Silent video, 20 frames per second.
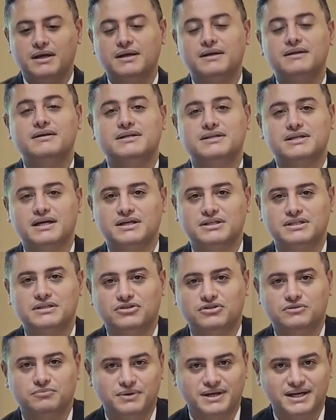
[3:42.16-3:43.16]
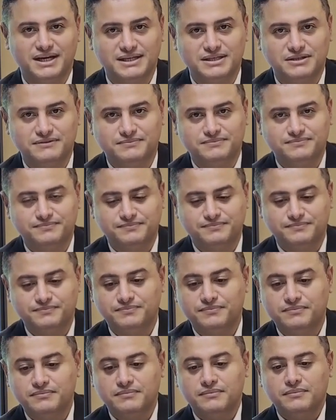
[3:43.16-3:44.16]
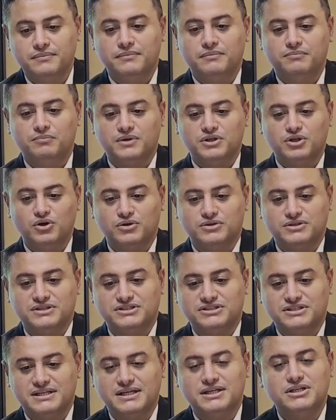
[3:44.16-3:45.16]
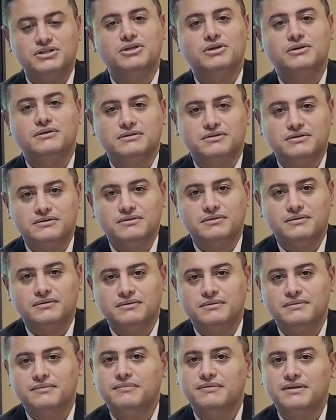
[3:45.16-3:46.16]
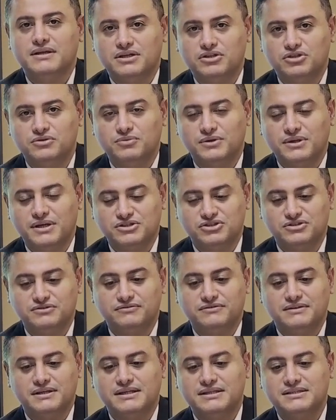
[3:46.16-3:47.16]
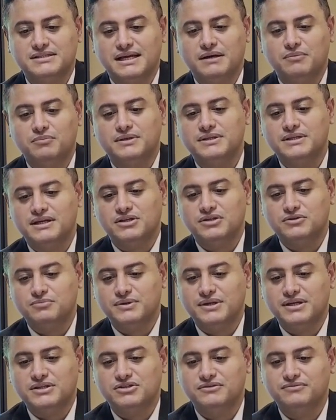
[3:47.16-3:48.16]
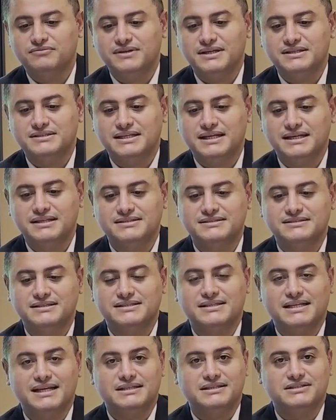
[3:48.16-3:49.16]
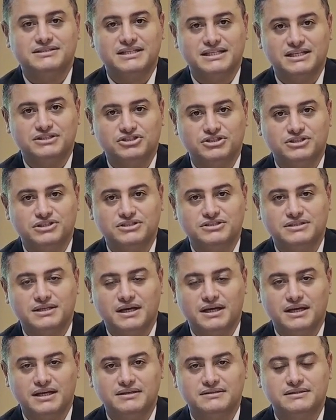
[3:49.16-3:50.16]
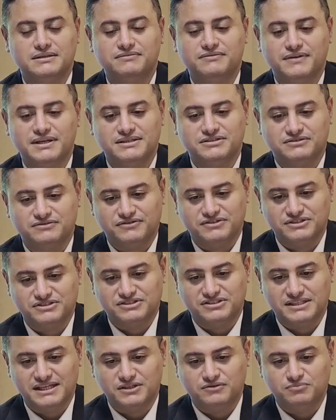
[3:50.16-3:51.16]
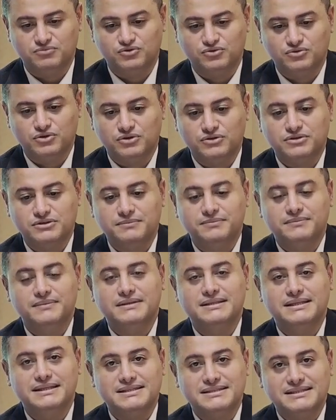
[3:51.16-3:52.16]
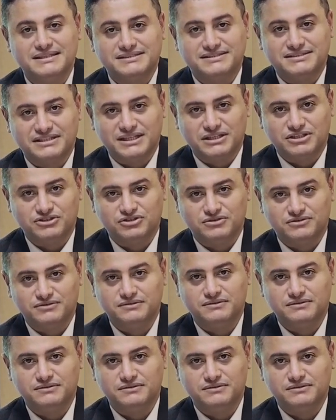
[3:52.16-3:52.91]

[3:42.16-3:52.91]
starting to buy. We call this stage the accumulation phase, and when the accumulation phase ends, the second stage is the phase of sustainable growth. In this stage,